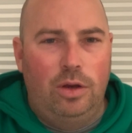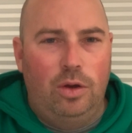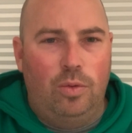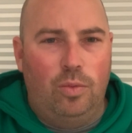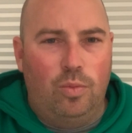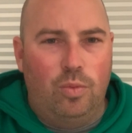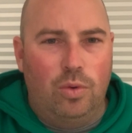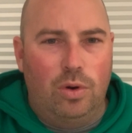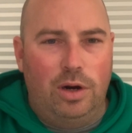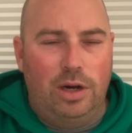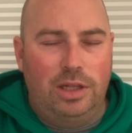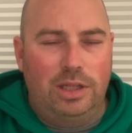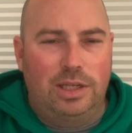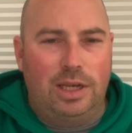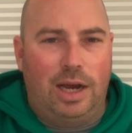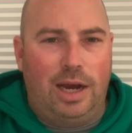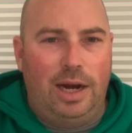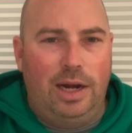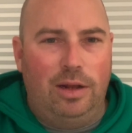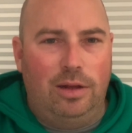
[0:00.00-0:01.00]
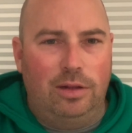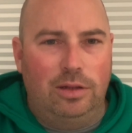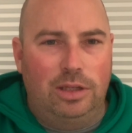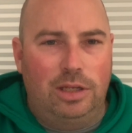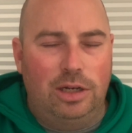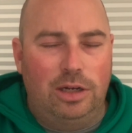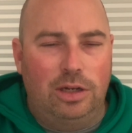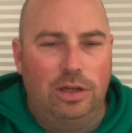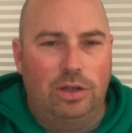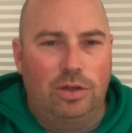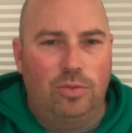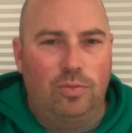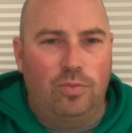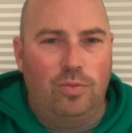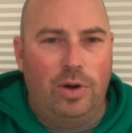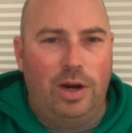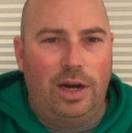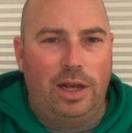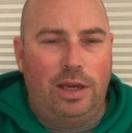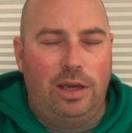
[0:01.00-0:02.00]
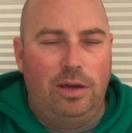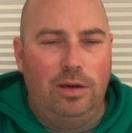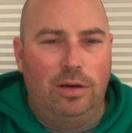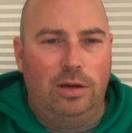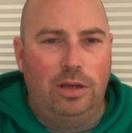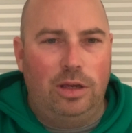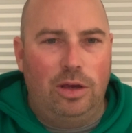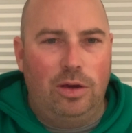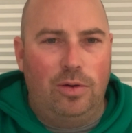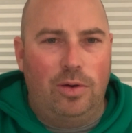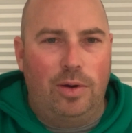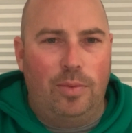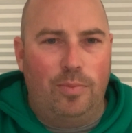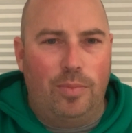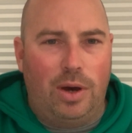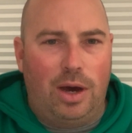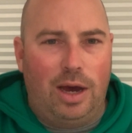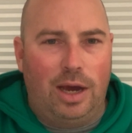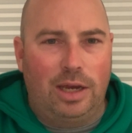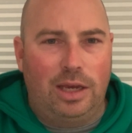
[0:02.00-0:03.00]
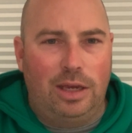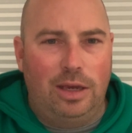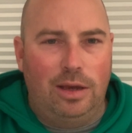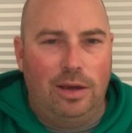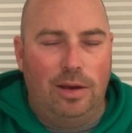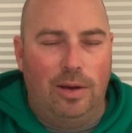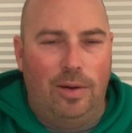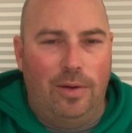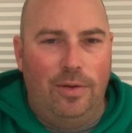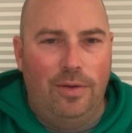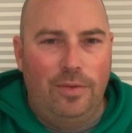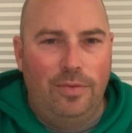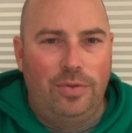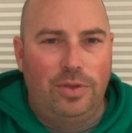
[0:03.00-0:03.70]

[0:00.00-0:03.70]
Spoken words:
we're entitled to just ridicule you and mock you